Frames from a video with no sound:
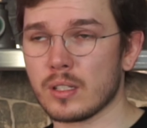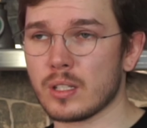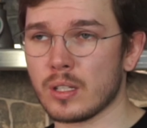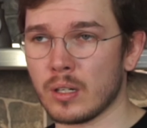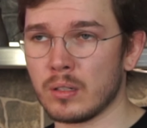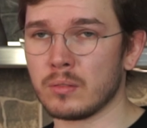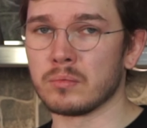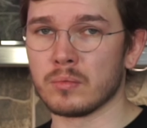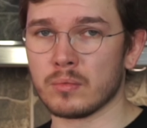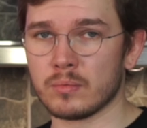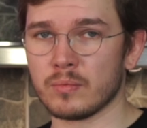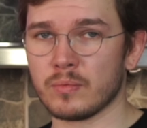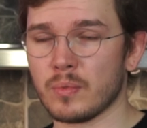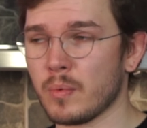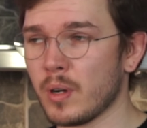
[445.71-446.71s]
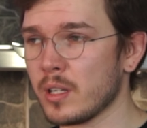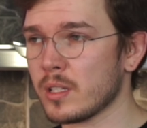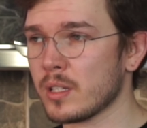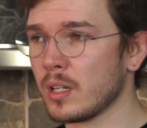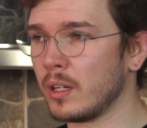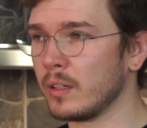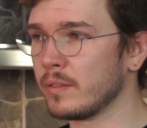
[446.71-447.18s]
So for
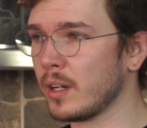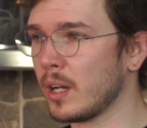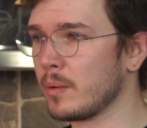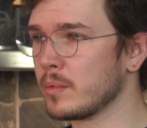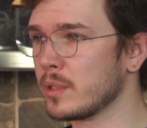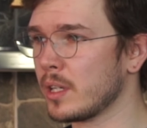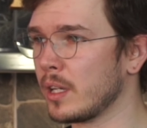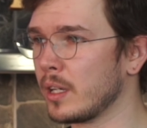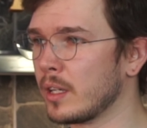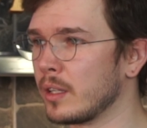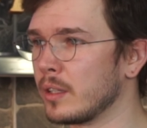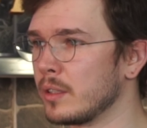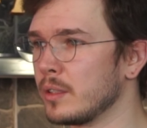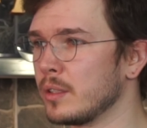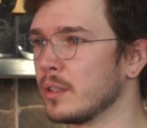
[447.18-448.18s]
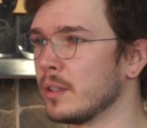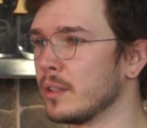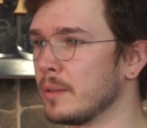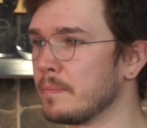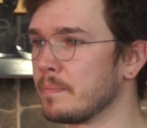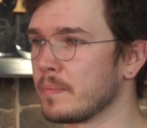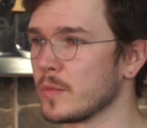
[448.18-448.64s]
myself, I'm taking
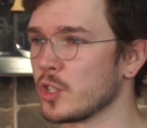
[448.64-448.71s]
a